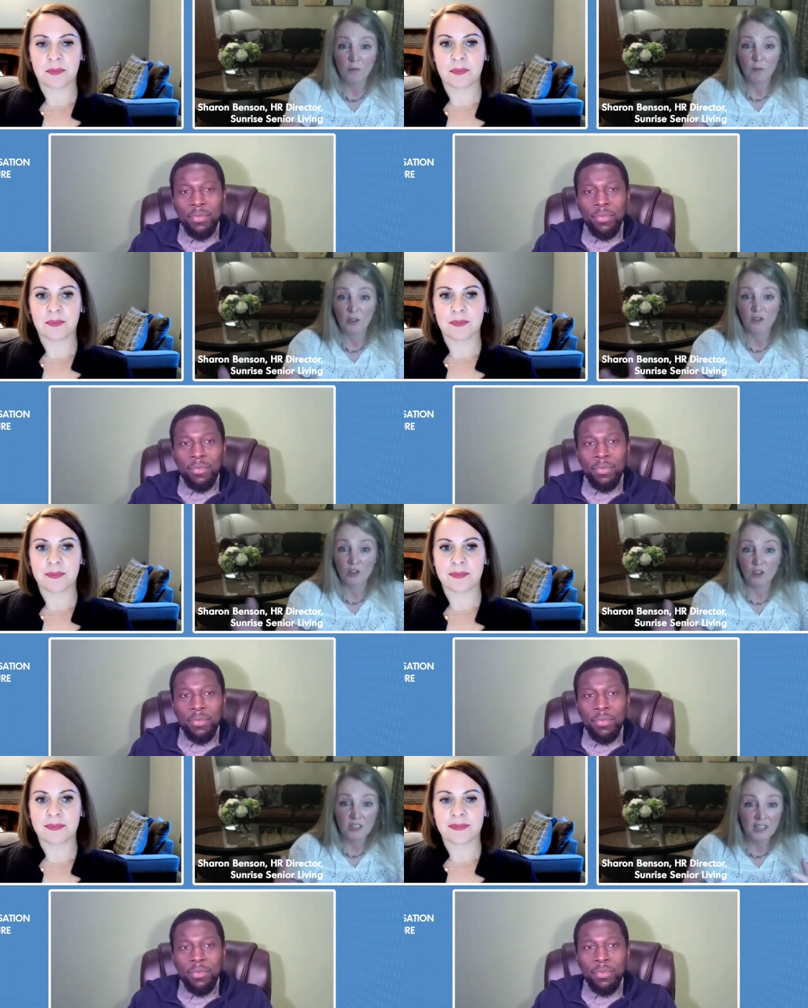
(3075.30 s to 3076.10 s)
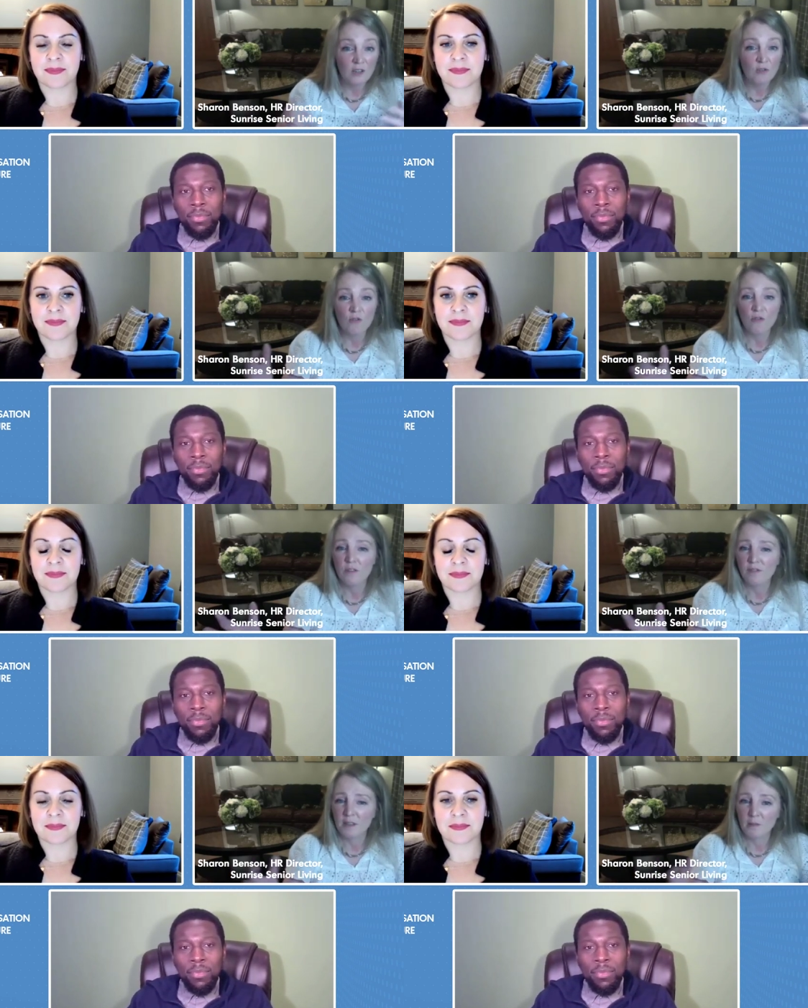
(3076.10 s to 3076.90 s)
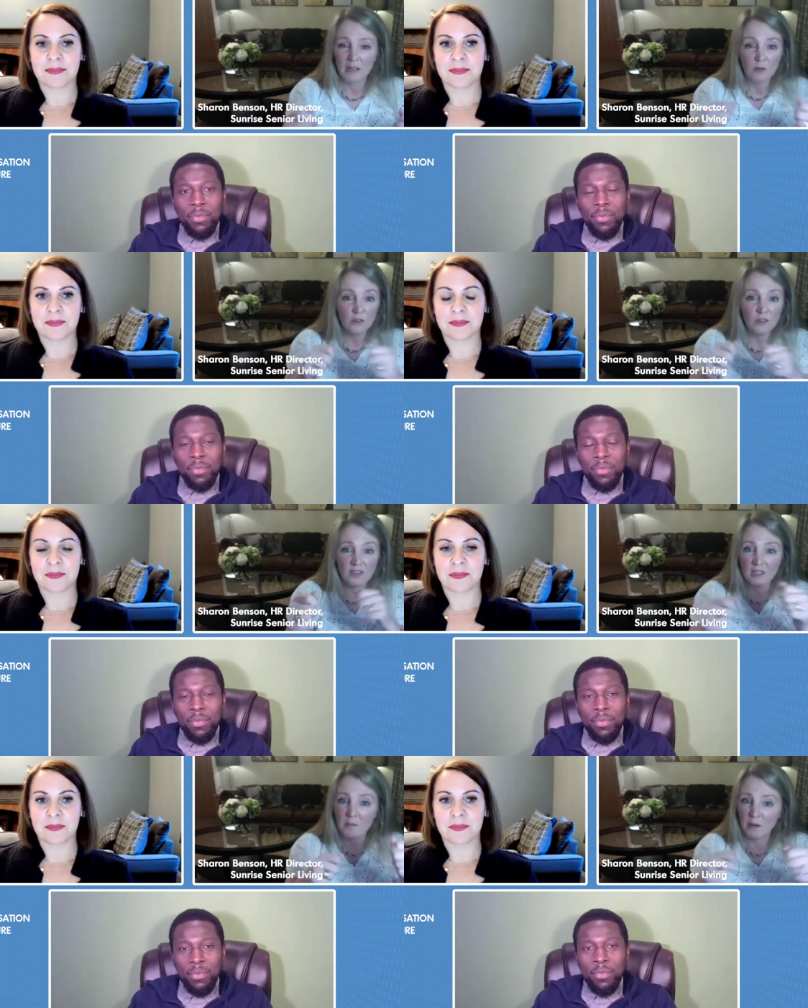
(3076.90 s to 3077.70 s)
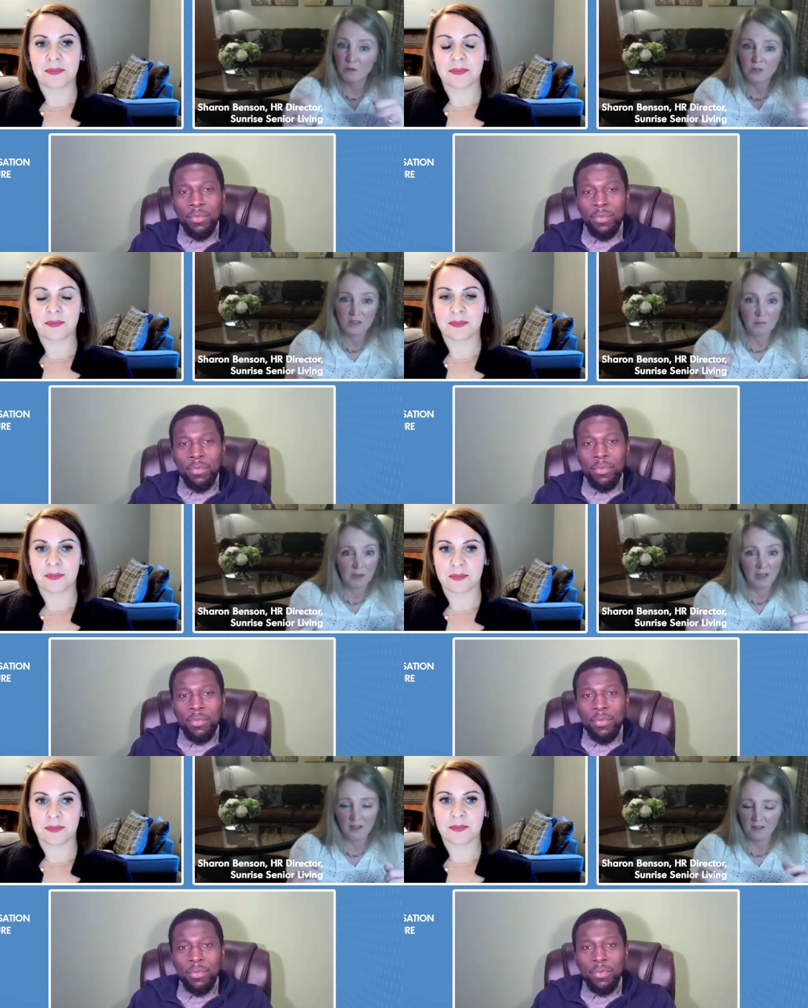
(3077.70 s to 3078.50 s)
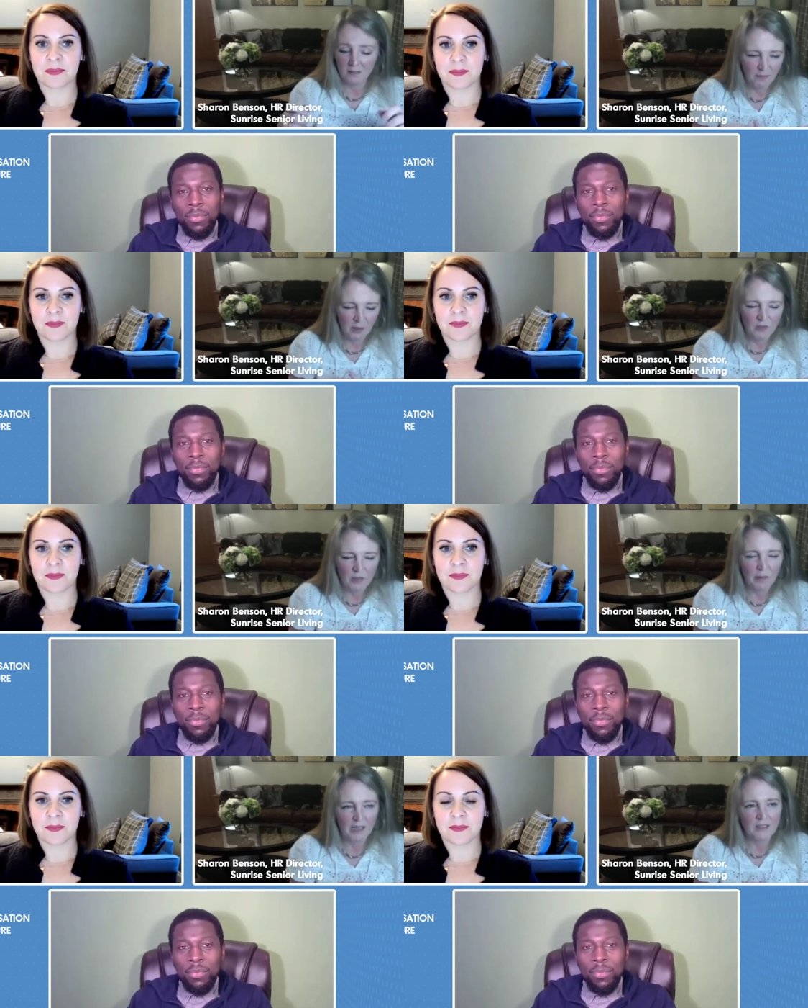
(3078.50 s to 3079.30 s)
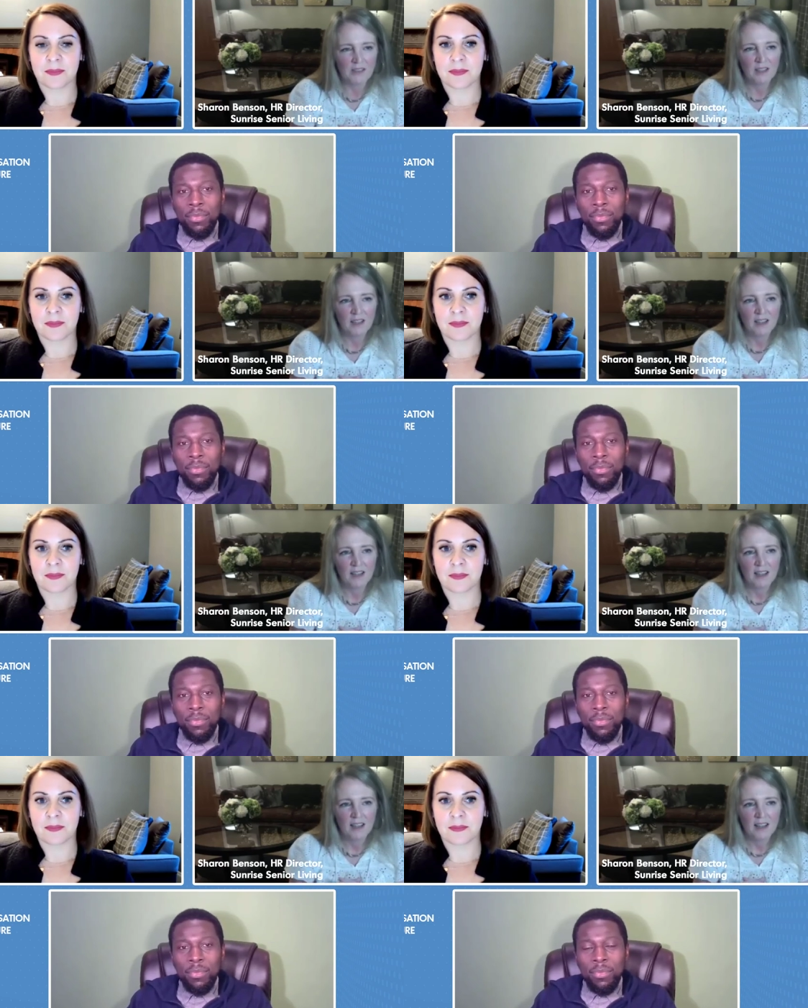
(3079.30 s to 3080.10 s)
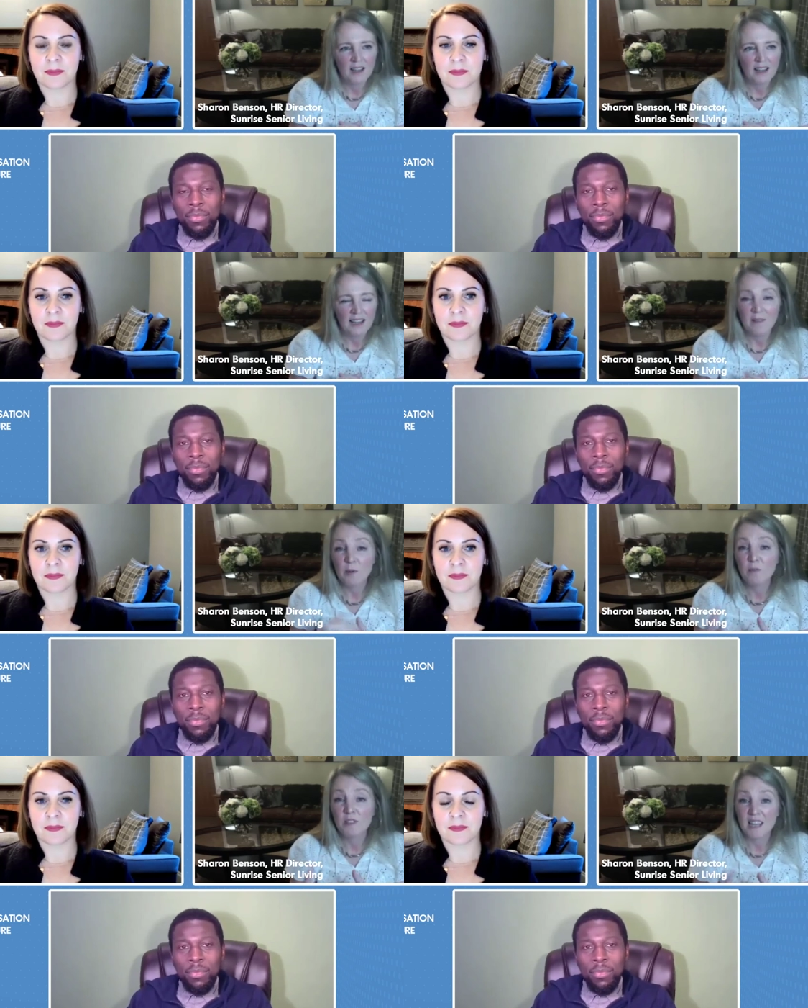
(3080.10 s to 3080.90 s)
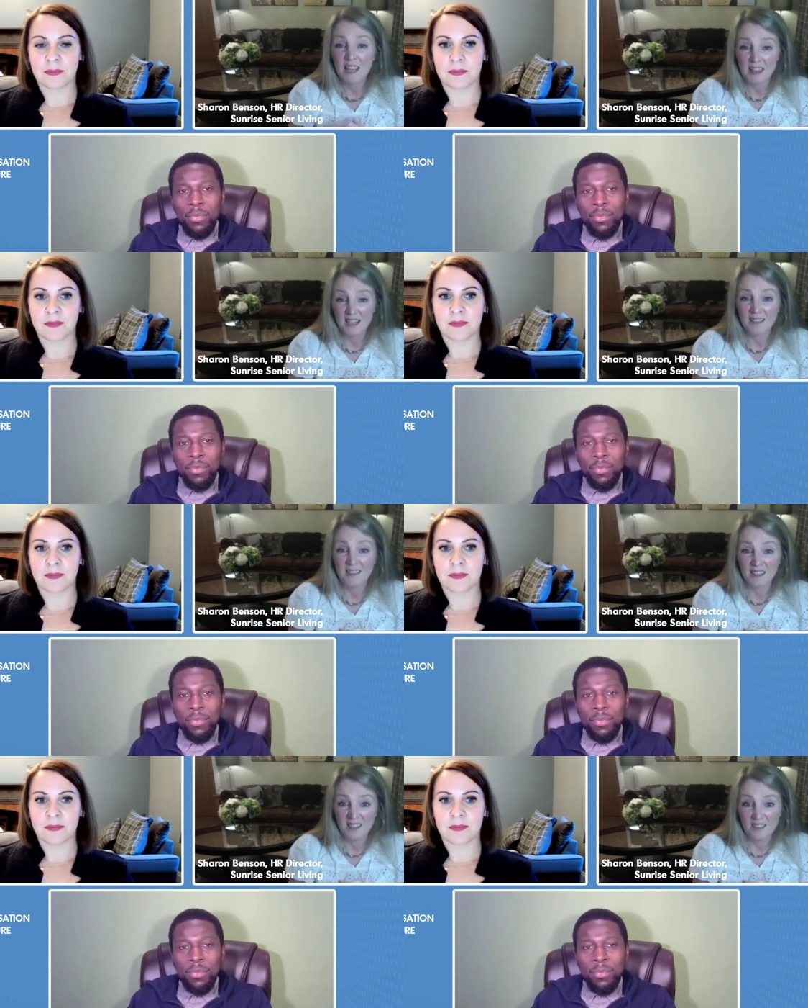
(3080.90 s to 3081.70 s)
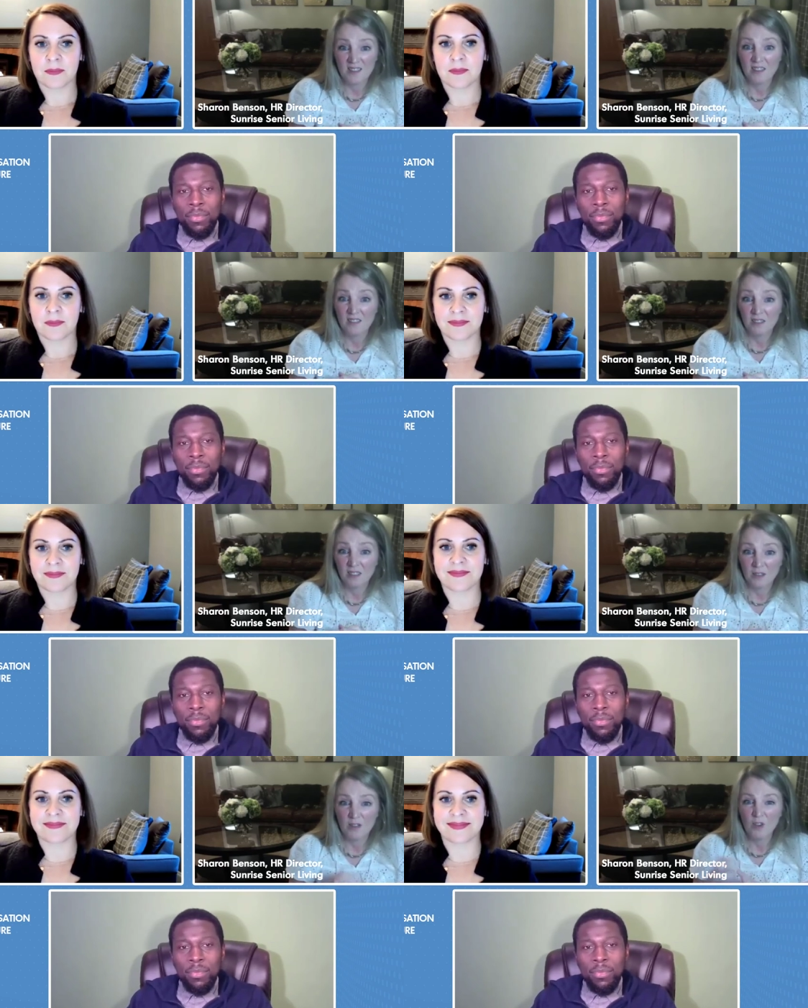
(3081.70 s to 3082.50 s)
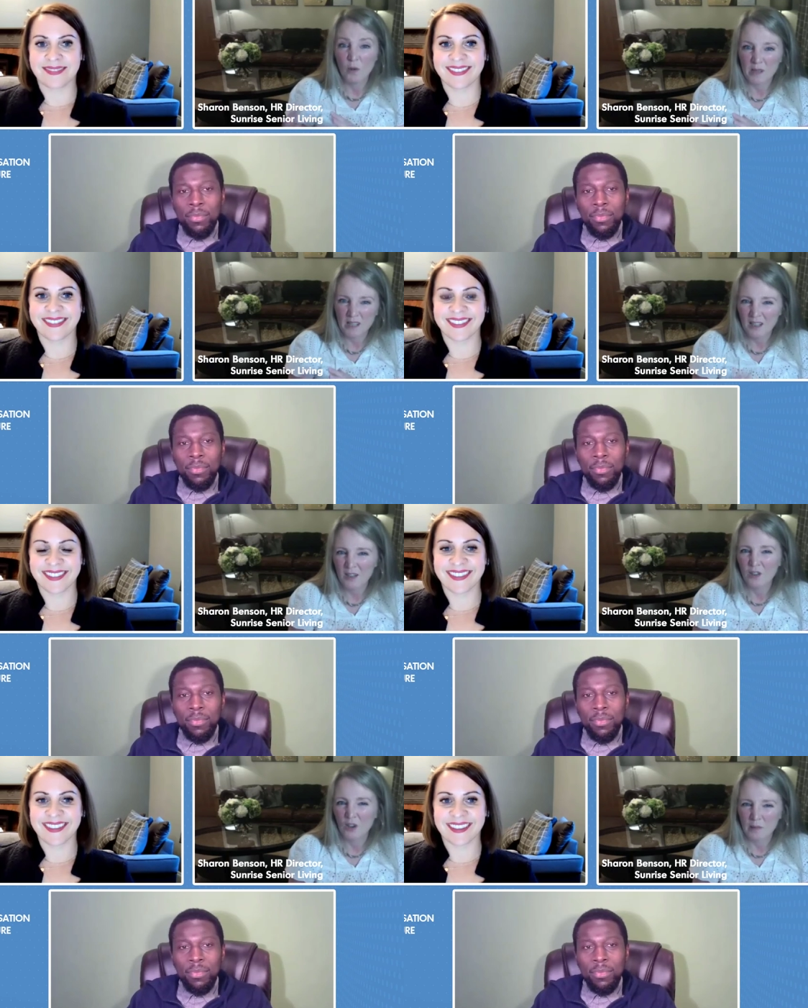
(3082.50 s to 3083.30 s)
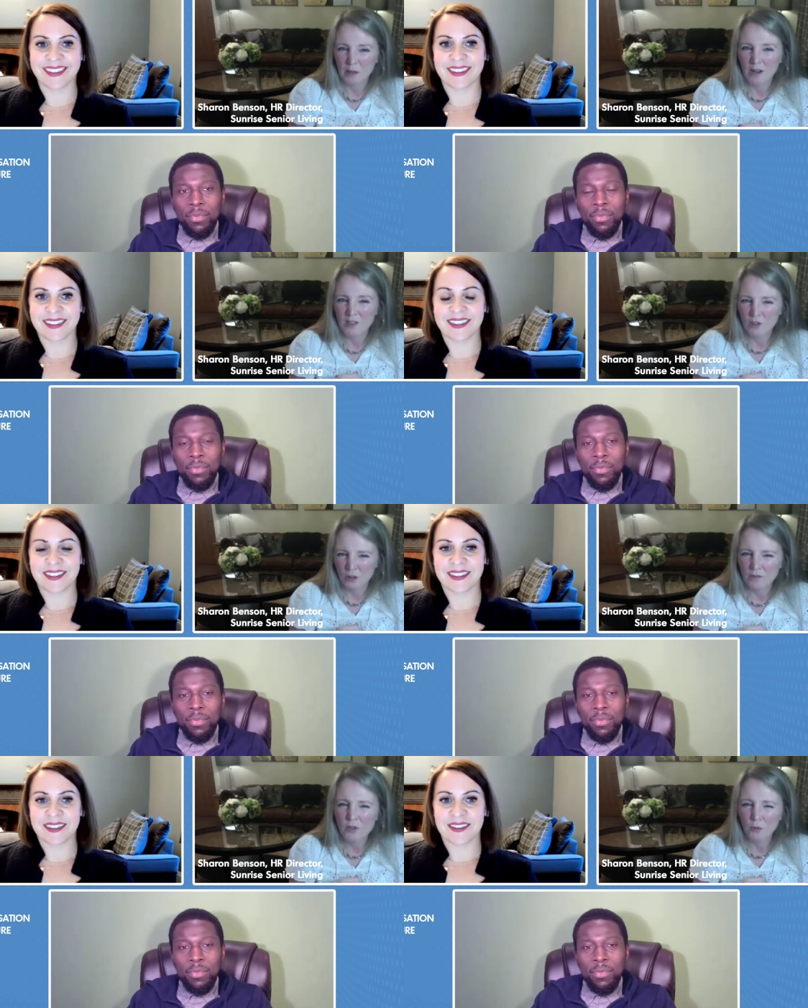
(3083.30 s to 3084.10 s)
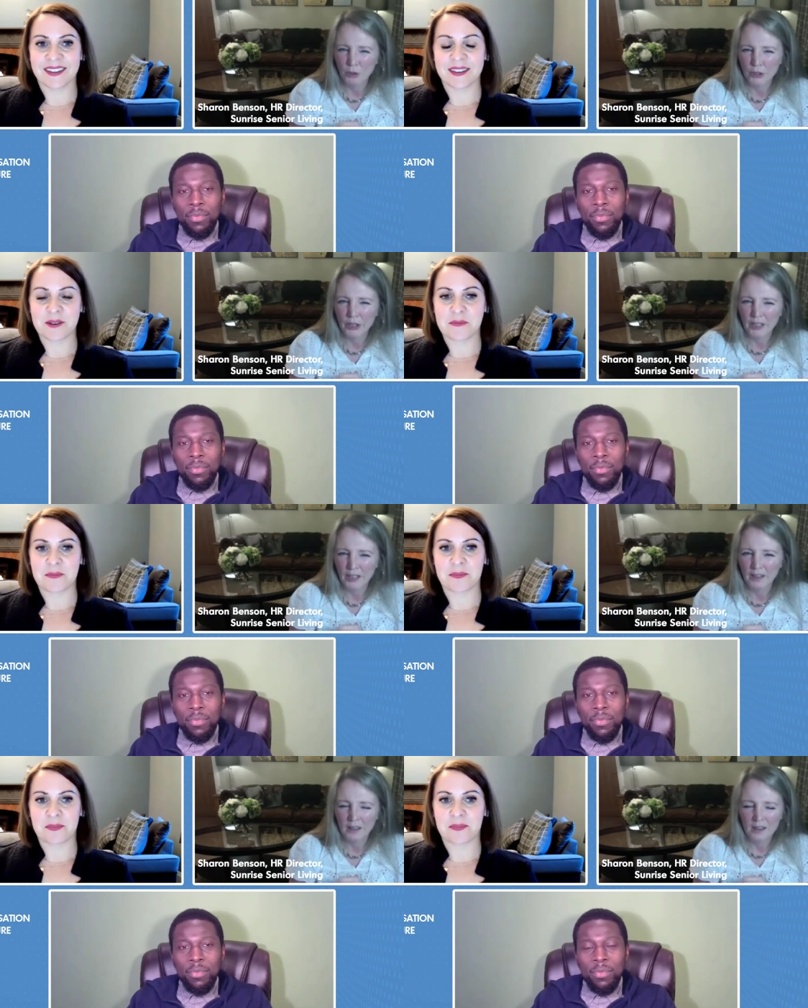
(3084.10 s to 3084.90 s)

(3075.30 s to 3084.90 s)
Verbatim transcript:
Speaker 1: and we were consolidating all the feedback, all the sticky posters back in post it pads. And everybody was saying thick skinned, you know, you've got to be, you know, you've got to be quite tough to work here.